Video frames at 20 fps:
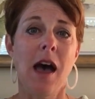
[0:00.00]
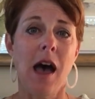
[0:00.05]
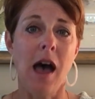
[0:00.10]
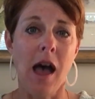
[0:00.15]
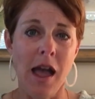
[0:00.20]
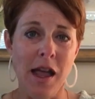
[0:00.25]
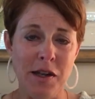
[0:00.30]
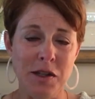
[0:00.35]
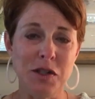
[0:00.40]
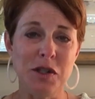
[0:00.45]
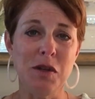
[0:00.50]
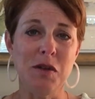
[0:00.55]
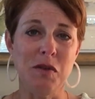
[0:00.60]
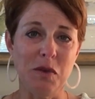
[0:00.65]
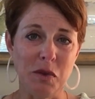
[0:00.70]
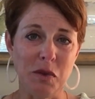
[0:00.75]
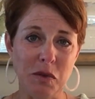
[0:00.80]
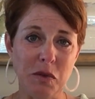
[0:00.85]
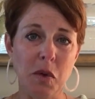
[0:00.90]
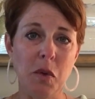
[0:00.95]
unto
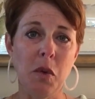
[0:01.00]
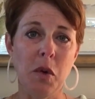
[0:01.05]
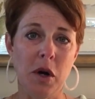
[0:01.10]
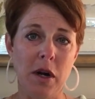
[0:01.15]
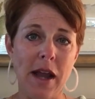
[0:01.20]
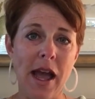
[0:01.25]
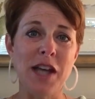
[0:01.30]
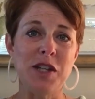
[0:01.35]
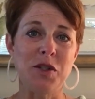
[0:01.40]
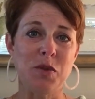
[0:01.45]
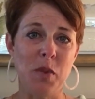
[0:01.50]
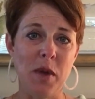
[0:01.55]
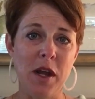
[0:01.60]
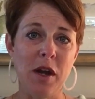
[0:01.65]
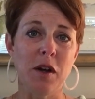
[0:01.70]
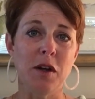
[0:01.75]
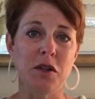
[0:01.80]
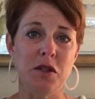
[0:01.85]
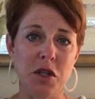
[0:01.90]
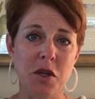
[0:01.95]
the Lord as we
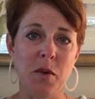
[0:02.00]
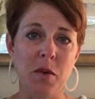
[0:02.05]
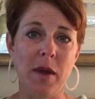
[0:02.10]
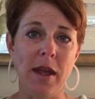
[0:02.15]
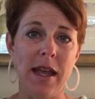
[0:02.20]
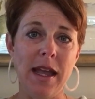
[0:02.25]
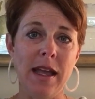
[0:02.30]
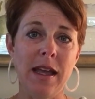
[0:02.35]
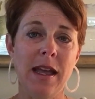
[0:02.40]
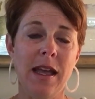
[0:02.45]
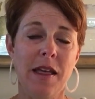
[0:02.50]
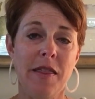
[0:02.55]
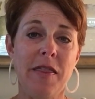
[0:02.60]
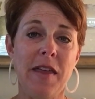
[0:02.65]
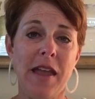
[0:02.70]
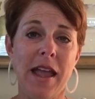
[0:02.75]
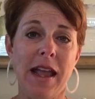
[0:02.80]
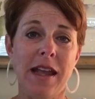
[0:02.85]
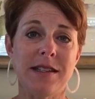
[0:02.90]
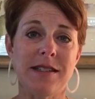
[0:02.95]
are doing
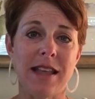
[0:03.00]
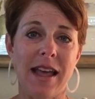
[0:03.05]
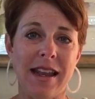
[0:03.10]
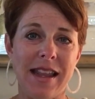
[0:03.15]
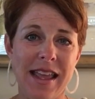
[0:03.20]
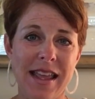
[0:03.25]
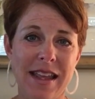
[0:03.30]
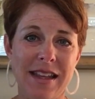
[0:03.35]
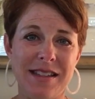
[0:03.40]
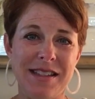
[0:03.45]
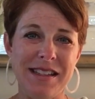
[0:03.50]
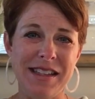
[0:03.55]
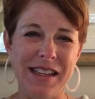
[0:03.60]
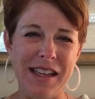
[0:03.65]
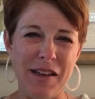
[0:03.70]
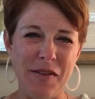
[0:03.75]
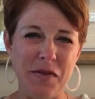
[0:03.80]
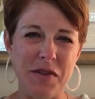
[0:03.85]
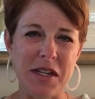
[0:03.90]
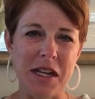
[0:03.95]
things that He has
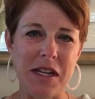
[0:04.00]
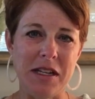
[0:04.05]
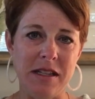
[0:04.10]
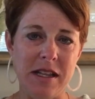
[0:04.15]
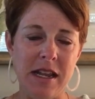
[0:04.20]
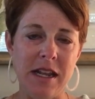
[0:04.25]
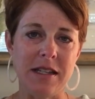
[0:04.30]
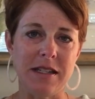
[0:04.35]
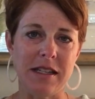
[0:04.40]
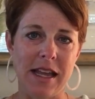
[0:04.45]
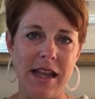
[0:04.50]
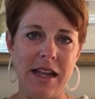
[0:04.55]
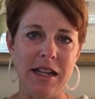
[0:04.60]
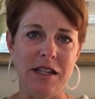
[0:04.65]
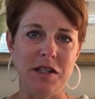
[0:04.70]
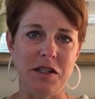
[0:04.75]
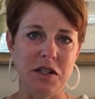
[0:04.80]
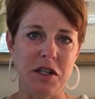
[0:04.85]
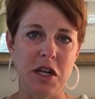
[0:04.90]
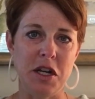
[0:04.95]
gifted these
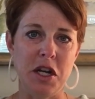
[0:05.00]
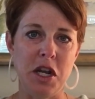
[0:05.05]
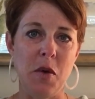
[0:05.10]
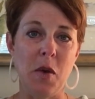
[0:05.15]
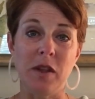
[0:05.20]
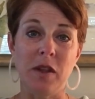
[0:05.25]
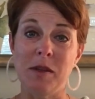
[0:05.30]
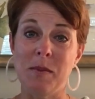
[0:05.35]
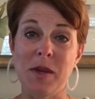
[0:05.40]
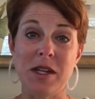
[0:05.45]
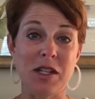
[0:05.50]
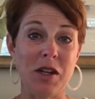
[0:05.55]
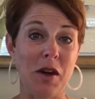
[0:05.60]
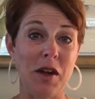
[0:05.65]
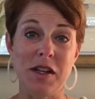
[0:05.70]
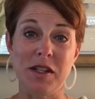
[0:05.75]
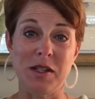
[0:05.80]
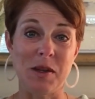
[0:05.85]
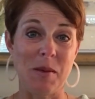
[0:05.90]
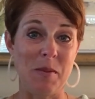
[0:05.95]
kids to do. And let me tell
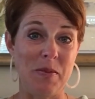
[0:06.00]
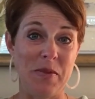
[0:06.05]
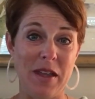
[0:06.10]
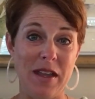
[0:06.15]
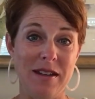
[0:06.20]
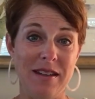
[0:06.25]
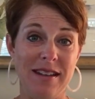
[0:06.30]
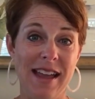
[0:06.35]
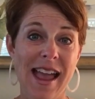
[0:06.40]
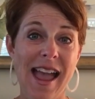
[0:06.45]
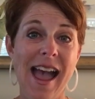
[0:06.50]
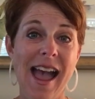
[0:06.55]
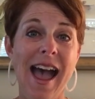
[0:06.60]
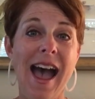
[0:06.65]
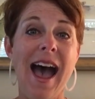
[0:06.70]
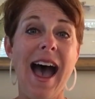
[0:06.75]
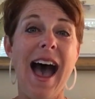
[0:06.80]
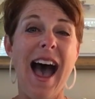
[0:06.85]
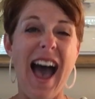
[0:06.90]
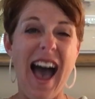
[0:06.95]
you something,
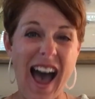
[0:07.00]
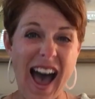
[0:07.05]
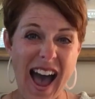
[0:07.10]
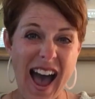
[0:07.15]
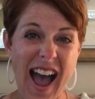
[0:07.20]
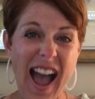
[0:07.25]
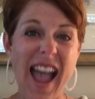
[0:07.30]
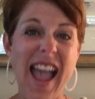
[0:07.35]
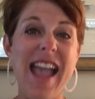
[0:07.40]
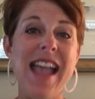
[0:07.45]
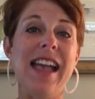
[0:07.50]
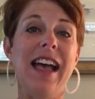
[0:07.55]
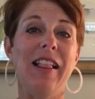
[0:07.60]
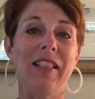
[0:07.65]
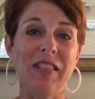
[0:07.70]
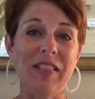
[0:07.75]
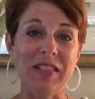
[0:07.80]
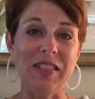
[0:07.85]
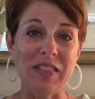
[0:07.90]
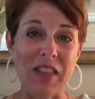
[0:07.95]
I
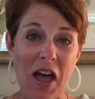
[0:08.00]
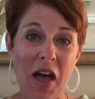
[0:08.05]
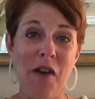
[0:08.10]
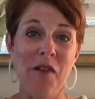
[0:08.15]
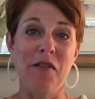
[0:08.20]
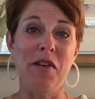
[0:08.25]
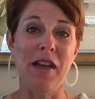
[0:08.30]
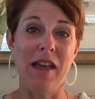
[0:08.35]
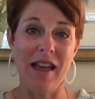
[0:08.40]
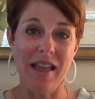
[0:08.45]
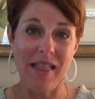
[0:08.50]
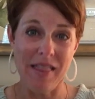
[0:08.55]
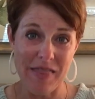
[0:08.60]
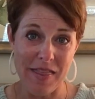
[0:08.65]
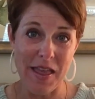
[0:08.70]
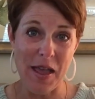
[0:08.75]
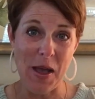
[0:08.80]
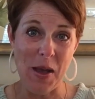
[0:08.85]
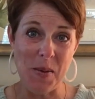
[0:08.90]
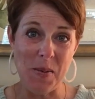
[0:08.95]
love
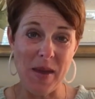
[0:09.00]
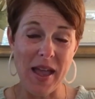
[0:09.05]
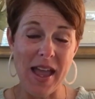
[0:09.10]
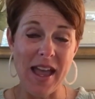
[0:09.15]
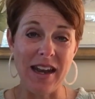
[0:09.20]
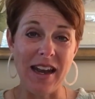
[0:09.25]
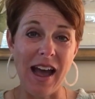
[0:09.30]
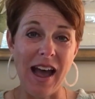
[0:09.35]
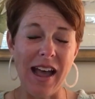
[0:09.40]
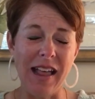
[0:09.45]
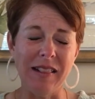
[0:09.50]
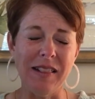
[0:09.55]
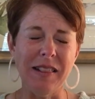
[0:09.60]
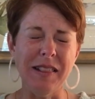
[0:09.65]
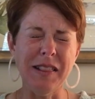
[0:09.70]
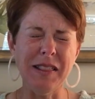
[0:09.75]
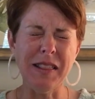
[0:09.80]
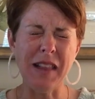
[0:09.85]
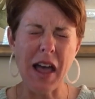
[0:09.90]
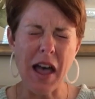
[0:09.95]
them, and I
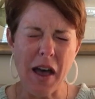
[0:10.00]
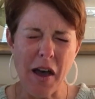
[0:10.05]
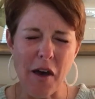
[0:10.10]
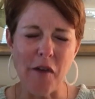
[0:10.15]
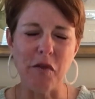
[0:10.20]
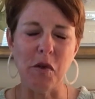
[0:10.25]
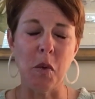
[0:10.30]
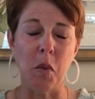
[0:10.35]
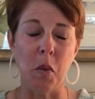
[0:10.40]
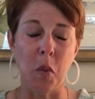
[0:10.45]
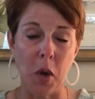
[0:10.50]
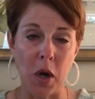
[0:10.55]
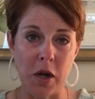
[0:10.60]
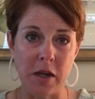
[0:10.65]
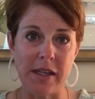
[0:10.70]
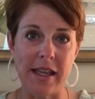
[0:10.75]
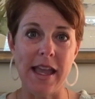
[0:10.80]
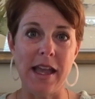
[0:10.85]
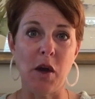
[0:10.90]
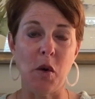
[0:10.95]
love
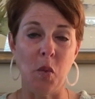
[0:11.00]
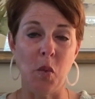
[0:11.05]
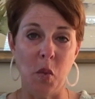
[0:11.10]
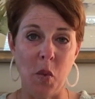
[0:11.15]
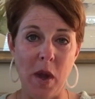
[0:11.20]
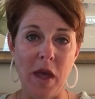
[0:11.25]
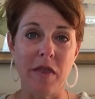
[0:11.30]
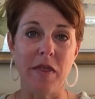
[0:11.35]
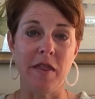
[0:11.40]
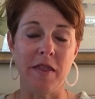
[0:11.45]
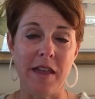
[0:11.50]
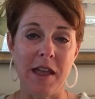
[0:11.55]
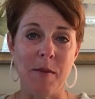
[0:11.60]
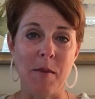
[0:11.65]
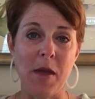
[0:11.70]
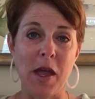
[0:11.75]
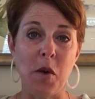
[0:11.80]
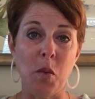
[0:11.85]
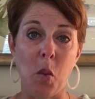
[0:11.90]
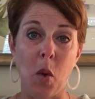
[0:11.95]
working with
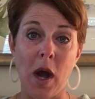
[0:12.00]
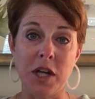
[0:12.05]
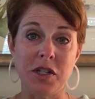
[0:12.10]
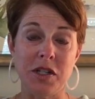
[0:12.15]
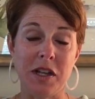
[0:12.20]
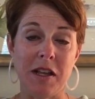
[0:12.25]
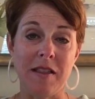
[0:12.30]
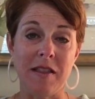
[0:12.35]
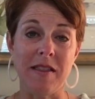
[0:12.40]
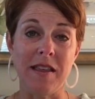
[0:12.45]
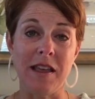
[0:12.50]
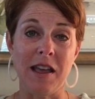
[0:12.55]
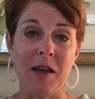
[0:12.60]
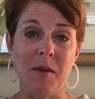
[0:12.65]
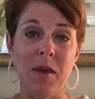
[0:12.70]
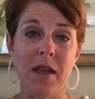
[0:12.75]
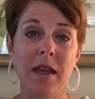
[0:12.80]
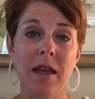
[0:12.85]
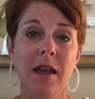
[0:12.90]
them and watching them